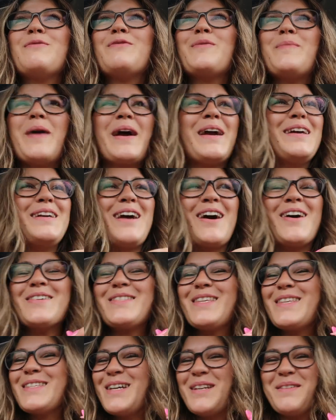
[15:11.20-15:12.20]
Rebecca
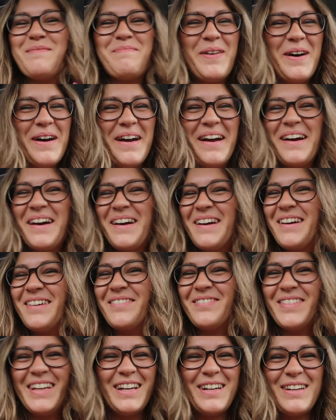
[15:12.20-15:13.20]
Yarros is gonna put
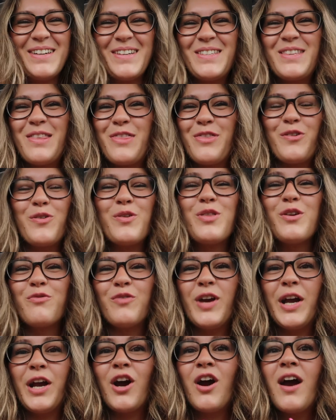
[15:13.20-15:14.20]
her readers through the
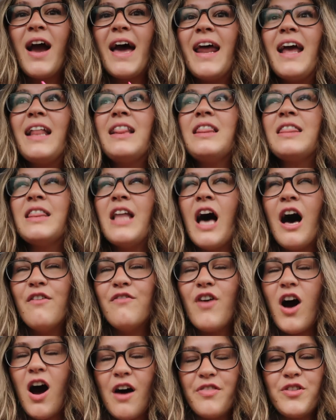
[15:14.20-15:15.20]
ringer, and I
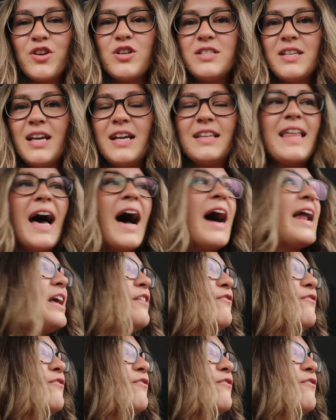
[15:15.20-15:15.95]
love authors like that.